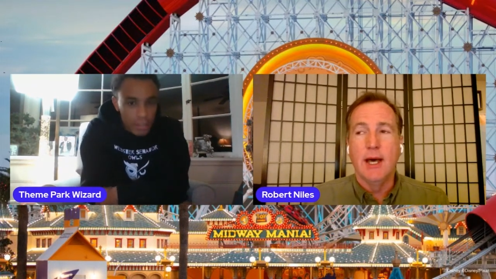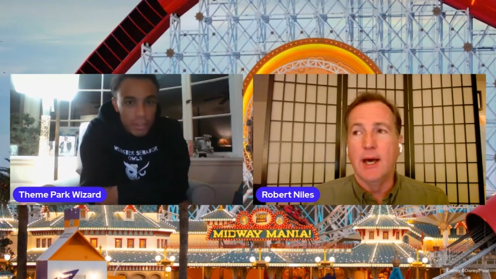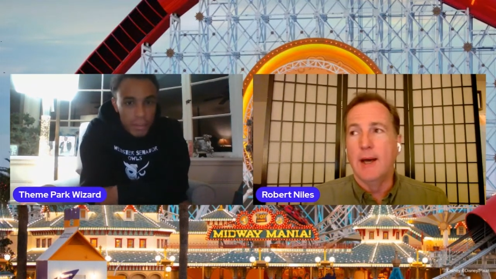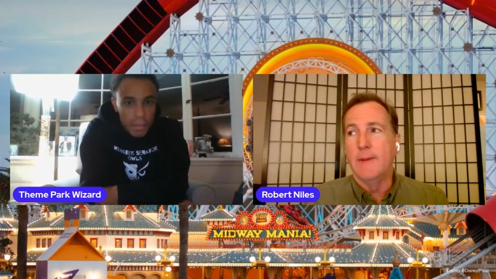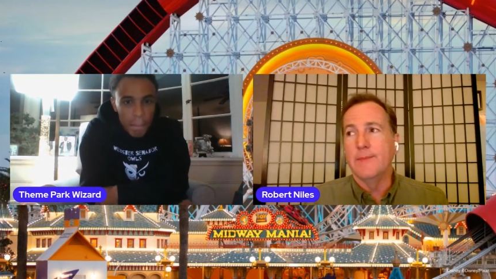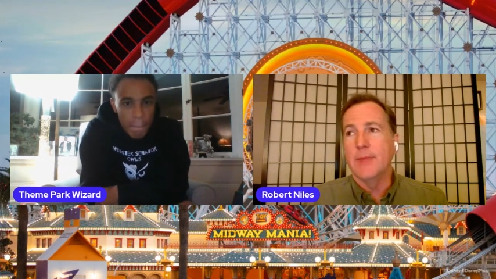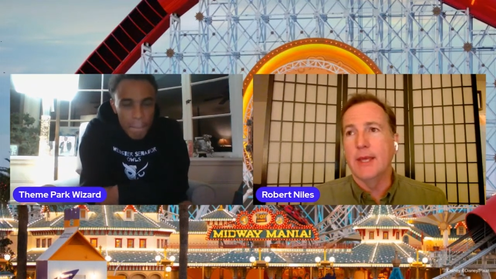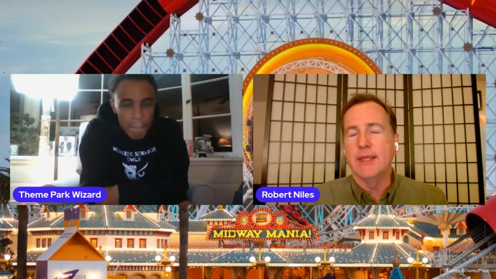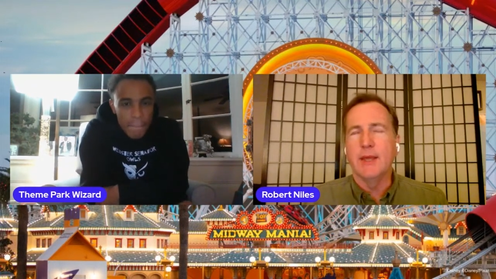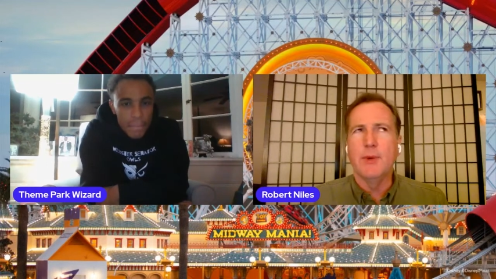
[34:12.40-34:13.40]
Speaker 1: Um,
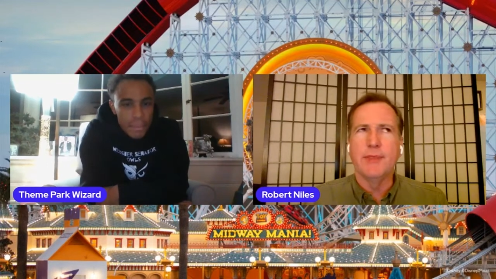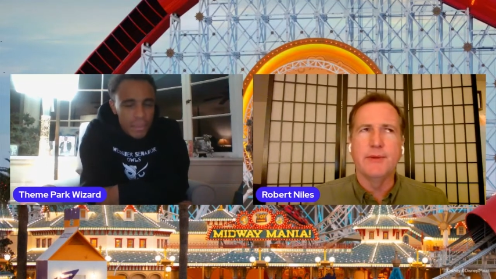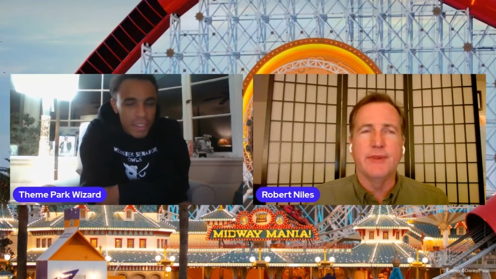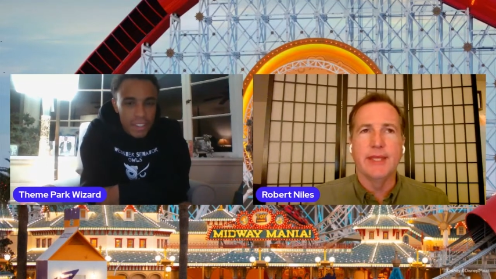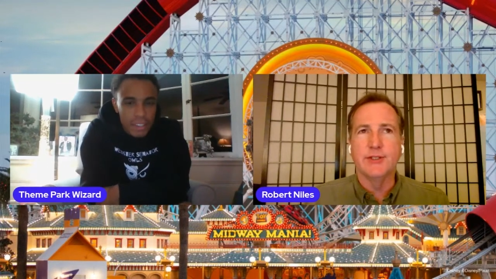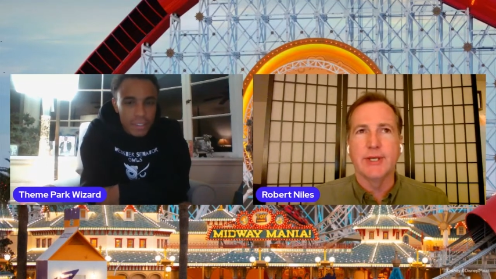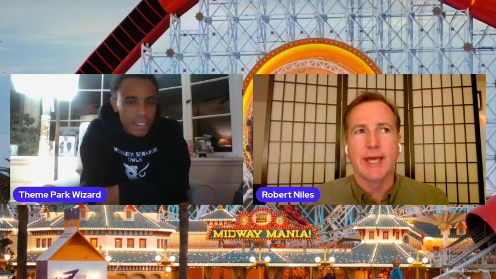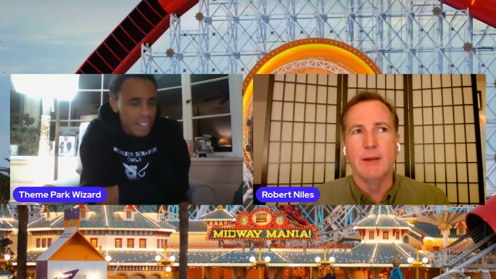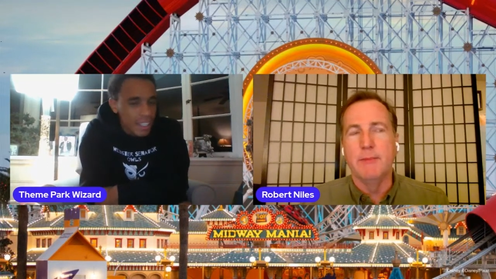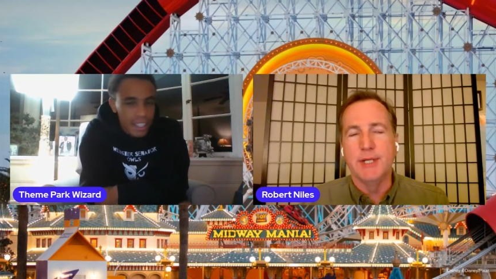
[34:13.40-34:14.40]
and they went through; they
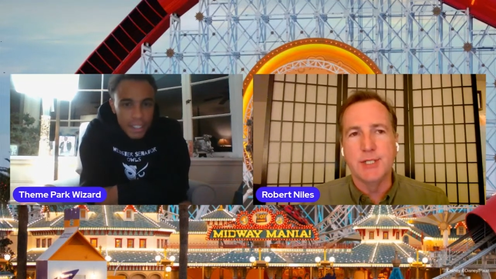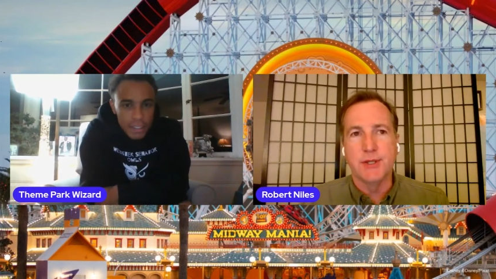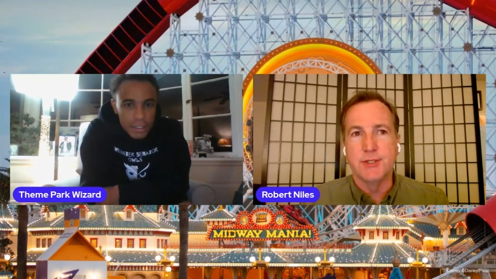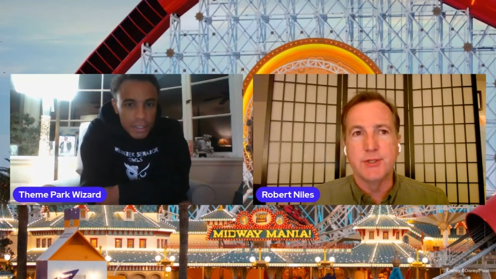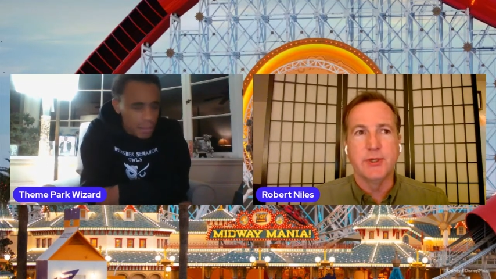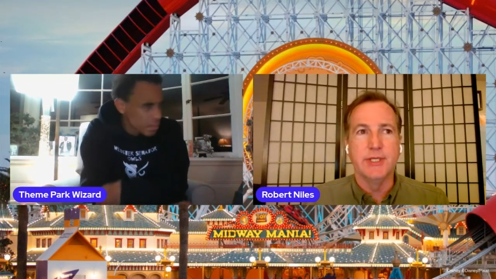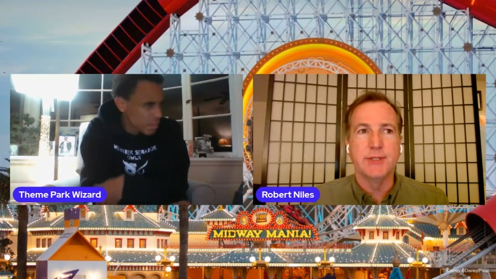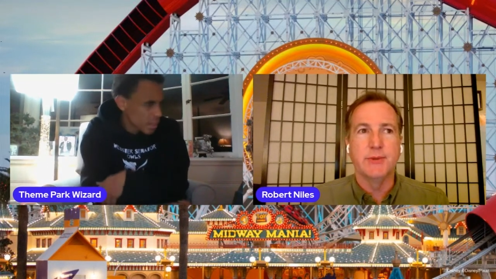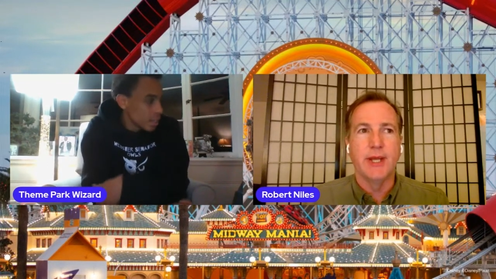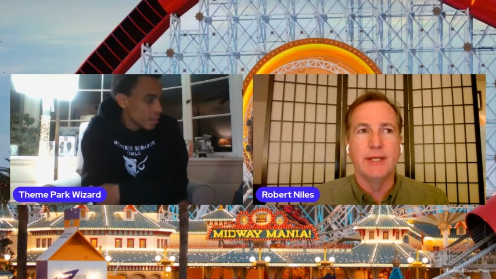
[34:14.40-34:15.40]
took out a bunch of the
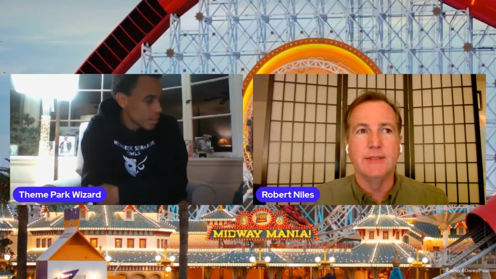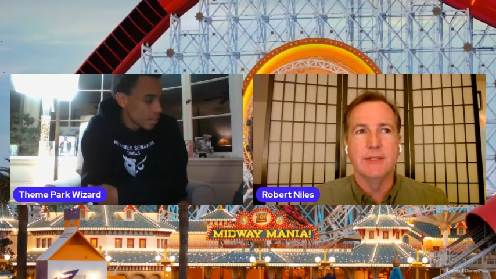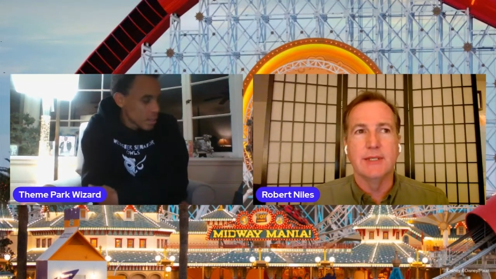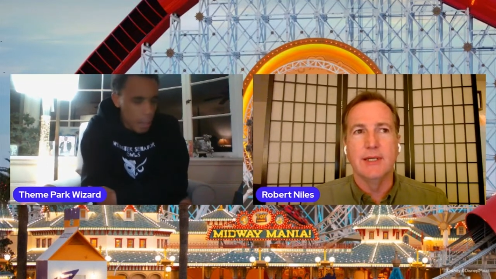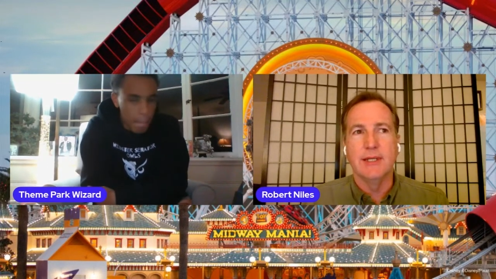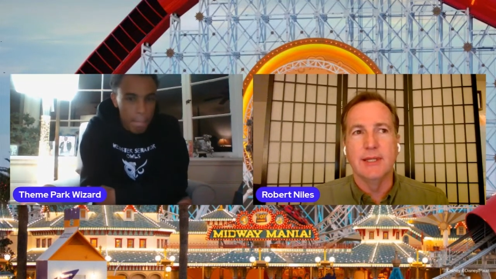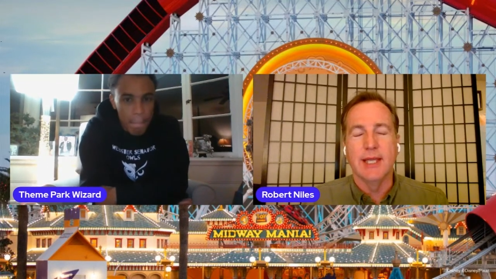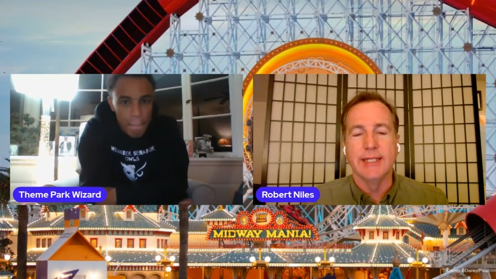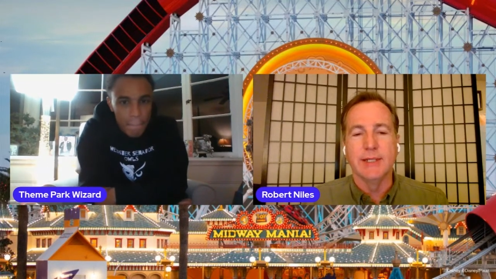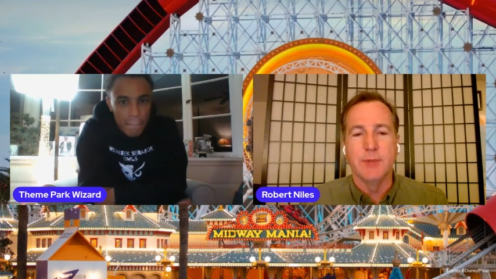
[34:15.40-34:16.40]
trees around uh,
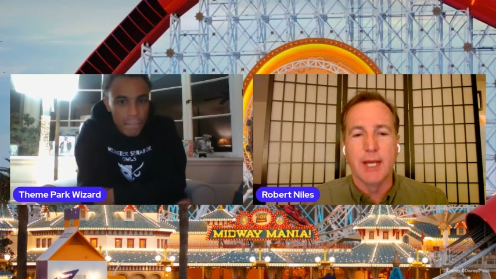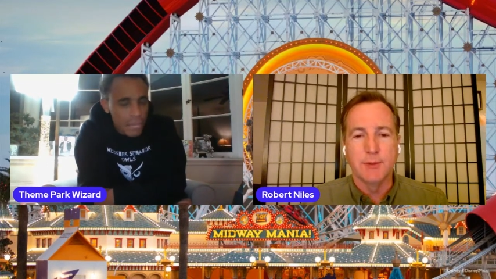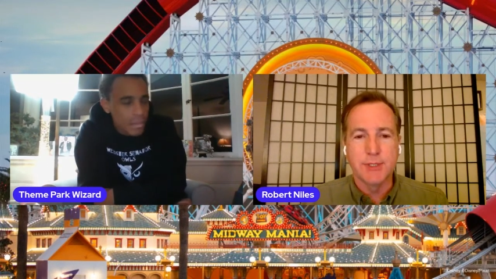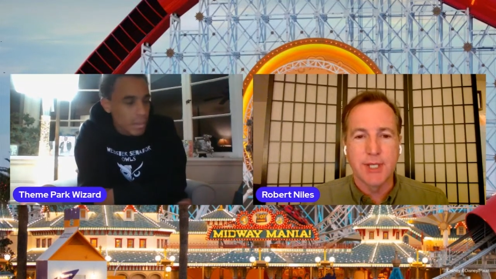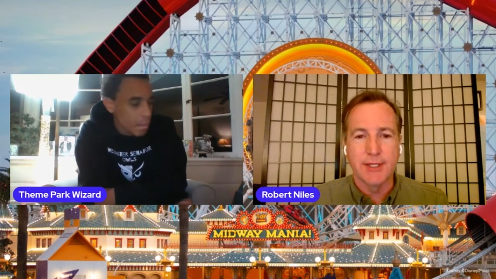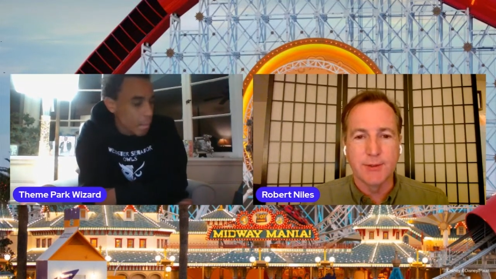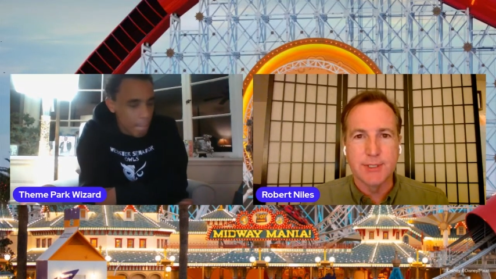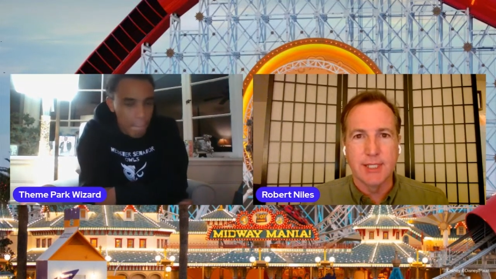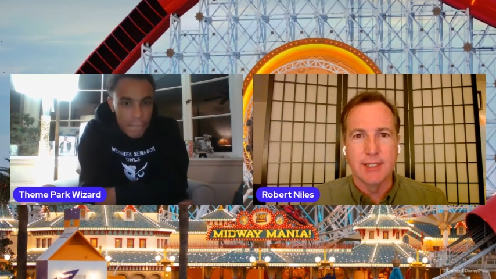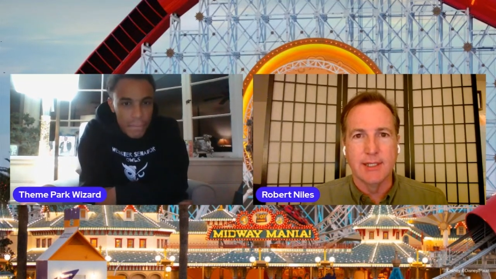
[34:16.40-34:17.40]
Lightning Rod, which I think
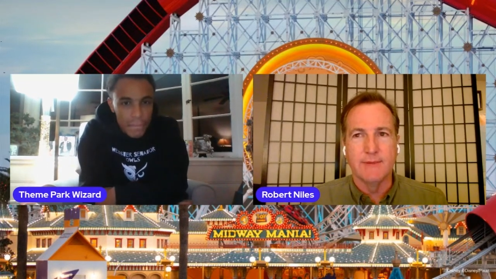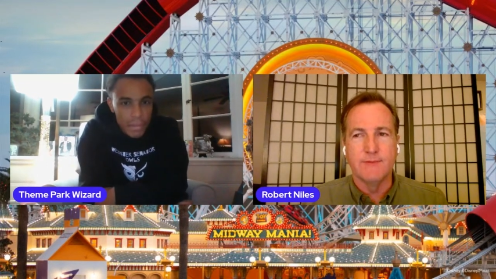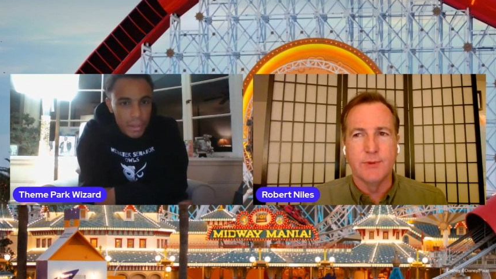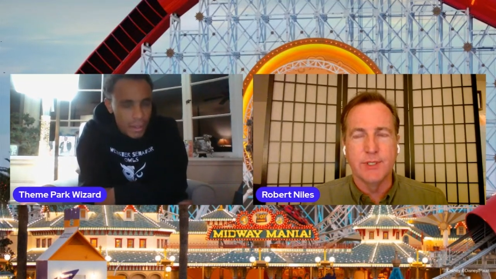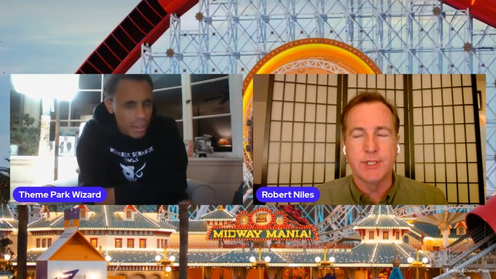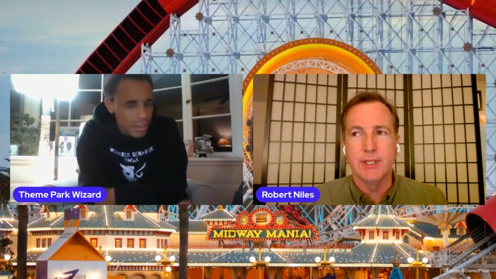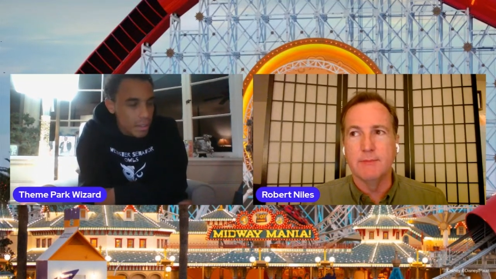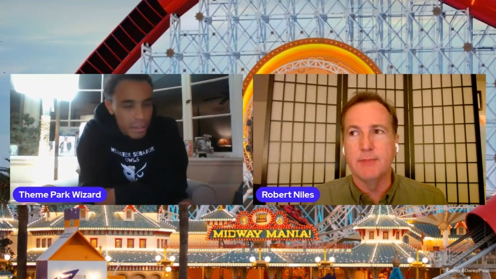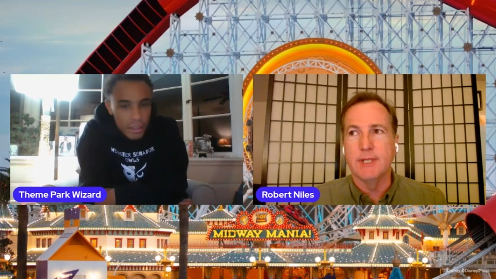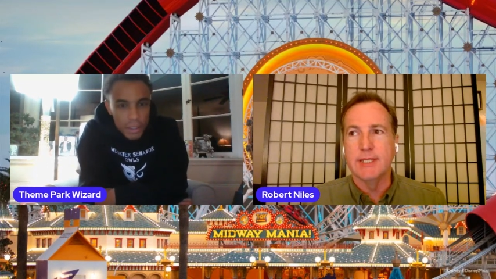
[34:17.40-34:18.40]
was a little
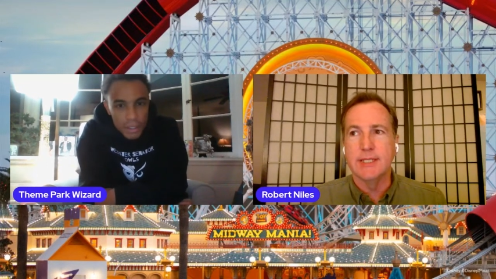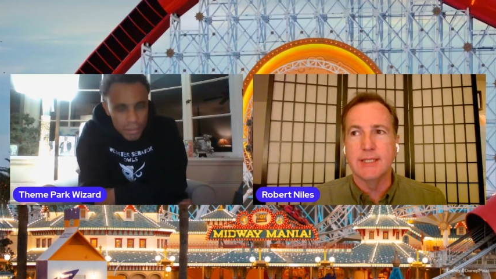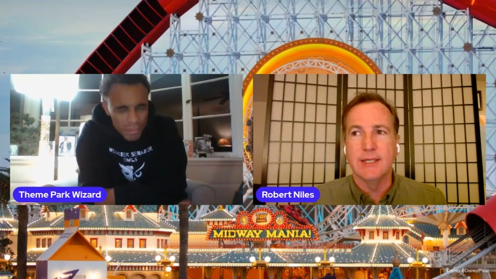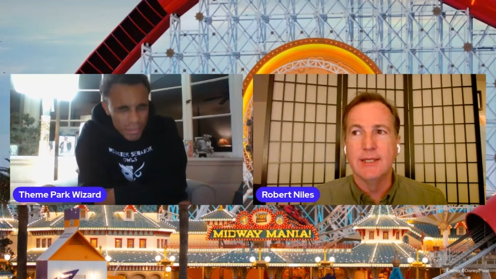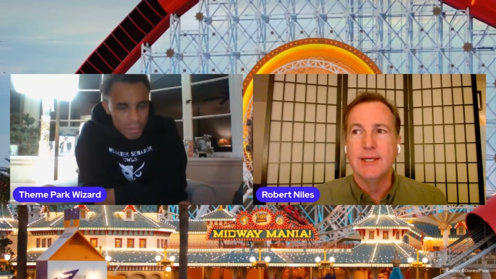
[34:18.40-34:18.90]
unfortunate. But uh,